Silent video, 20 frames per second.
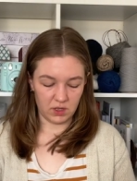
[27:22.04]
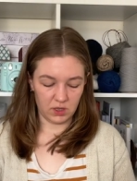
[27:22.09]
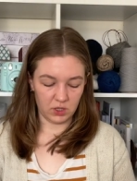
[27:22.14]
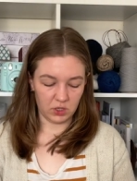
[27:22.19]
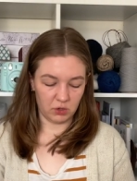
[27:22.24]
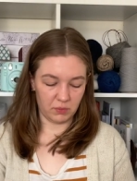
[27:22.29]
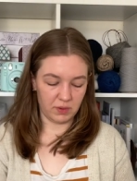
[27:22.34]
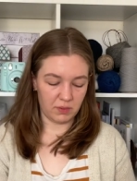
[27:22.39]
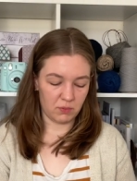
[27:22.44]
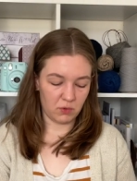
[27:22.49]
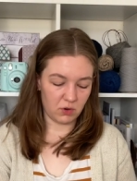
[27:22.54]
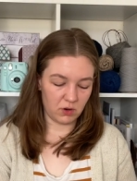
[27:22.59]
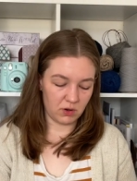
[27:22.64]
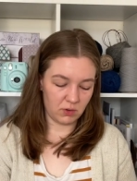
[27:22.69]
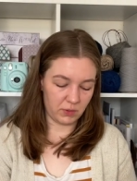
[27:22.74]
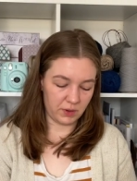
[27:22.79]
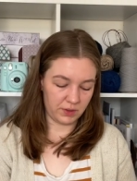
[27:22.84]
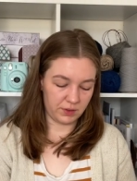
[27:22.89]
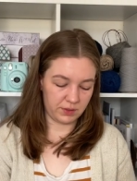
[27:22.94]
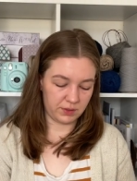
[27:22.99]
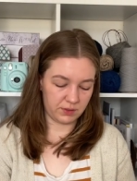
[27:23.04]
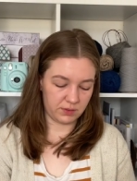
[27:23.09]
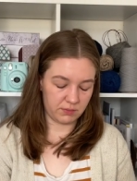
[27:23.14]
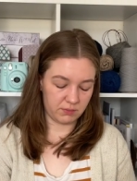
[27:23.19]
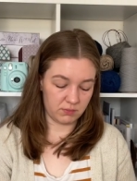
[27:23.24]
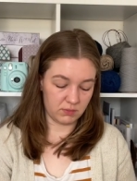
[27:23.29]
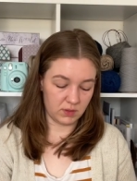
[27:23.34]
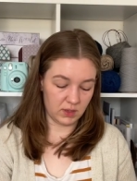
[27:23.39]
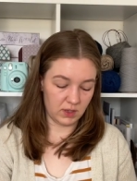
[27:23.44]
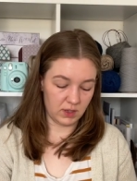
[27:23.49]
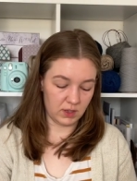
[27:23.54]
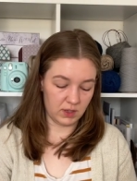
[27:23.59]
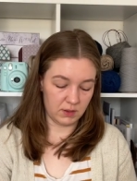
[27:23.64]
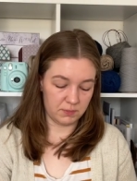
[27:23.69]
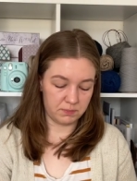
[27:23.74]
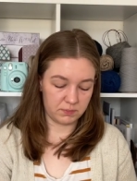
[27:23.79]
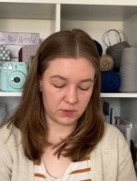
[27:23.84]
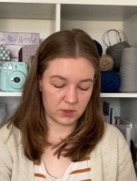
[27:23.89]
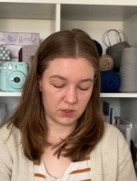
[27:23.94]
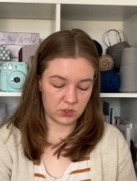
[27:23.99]
a little bit more with the
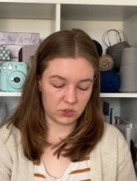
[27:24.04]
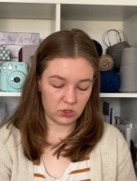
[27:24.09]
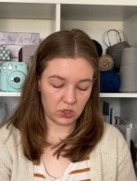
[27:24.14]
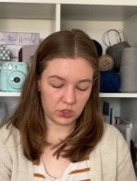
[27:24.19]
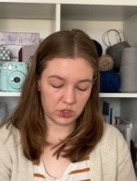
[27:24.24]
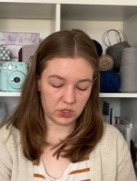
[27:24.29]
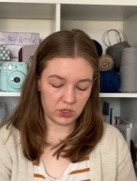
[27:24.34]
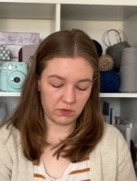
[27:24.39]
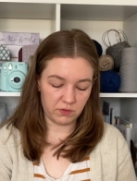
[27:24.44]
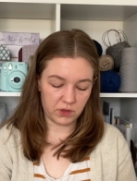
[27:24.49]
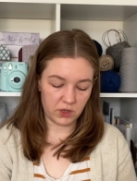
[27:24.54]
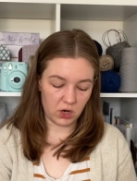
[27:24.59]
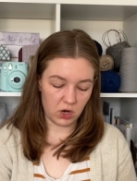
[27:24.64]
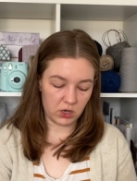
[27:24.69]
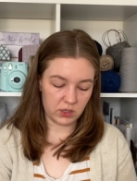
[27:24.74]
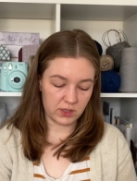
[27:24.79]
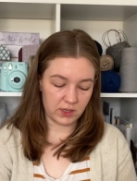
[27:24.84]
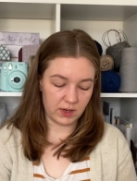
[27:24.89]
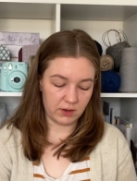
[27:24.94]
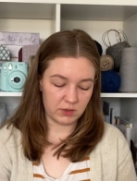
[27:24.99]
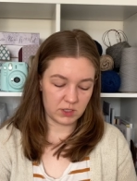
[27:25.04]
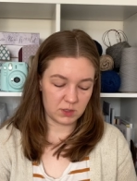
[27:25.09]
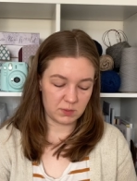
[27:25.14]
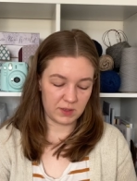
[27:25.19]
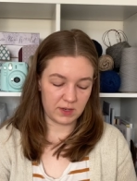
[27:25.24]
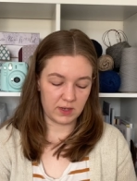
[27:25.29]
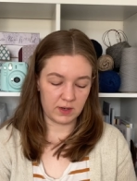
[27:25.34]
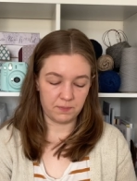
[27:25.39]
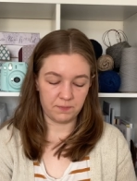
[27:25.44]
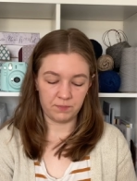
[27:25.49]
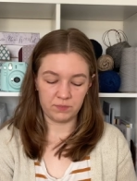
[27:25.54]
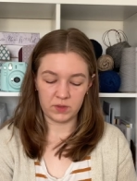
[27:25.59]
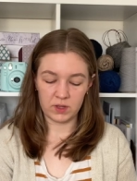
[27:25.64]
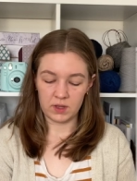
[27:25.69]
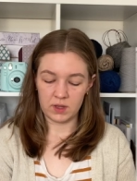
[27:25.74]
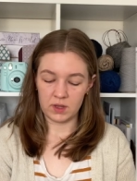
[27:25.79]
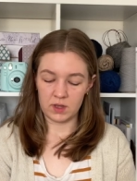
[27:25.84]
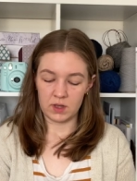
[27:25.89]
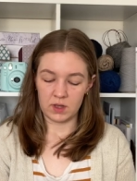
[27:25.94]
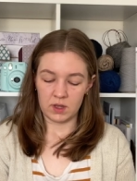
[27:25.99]
construction of the yarn that I was spinning.
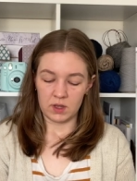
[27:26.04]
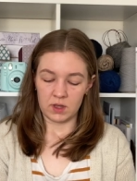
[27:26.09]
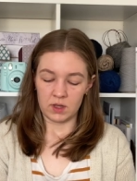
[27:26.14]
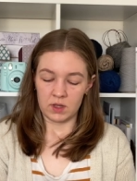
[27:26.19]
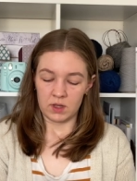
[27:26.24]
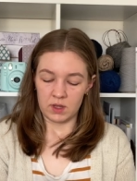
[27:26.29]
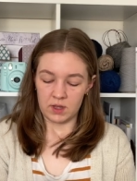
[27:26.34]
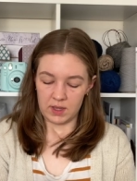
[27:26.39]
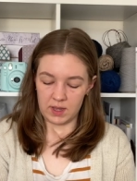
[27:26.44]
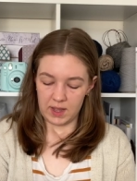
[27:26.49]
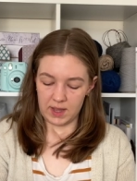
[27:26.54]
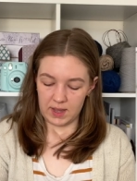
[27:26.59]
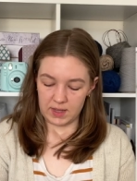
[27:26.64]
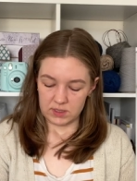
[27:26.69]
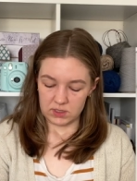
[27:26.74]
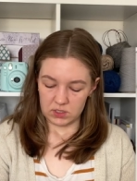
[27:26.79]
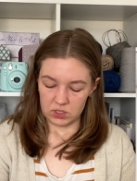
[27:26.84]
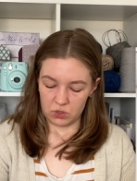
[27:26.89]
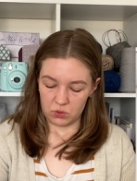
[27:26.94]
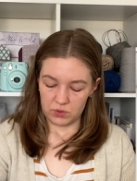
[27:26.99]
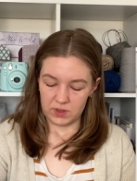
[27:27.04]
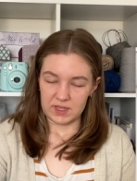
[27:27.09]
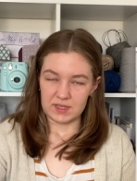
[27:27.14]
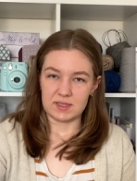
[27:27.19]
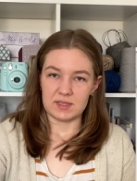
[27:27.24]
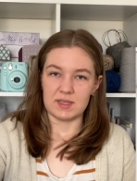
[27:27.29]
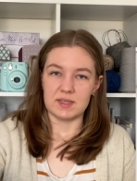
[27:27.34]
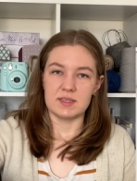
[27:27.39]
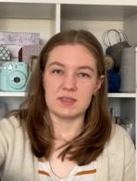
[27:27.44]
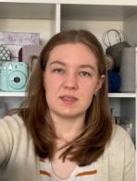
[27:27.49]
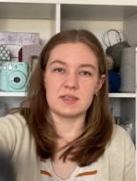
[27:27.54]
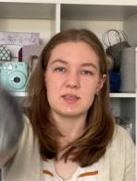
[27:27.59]
And so this is